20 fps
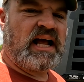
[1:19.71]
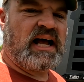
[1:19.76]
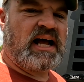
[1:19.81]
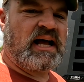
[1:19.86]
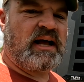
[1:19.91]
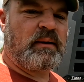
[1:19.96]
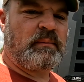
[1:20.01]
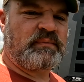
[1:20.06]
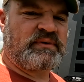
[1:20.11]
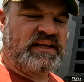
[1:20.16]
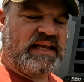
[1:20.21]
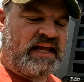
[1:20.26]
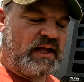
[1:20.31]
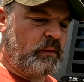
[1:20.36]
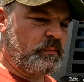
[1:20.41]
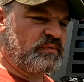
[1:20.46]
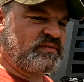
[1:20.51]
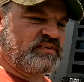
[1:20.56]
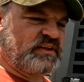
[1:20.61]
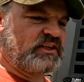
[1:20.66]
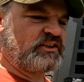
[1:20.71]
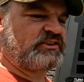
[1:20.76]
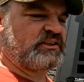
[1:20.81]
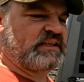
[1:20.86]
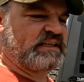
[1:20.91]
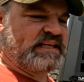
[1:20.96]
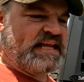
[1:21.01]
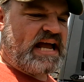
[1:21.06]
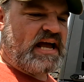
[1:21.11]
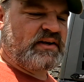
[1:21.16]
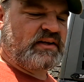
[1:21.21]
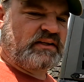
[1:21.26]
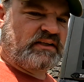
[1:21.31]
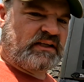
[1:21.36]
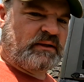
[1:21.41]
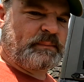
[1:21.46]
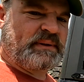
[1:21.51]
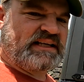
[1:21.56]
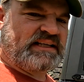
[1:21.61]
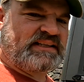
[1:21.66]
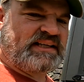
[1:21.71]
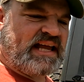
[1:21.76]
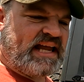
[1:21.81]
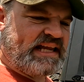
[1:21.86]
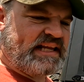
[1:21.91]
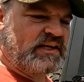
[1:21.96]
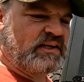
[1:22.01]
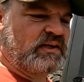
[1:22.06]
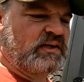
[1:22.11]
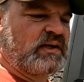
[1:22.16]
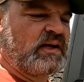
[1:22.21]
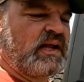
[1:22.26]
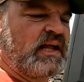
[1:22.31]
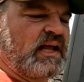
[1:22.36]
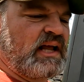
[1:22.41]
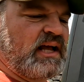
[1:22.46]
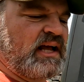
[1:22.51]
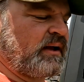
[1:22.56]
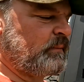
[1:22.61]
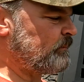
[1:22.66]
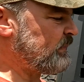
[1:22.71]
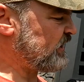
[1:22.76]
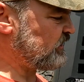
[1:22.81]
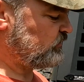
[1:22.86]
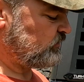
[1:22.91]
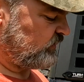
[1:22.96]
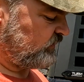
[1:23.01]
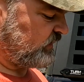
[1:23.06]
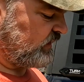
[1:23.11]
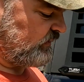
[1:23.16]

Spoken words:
to help cinch it down a little bit tighter, make sure it's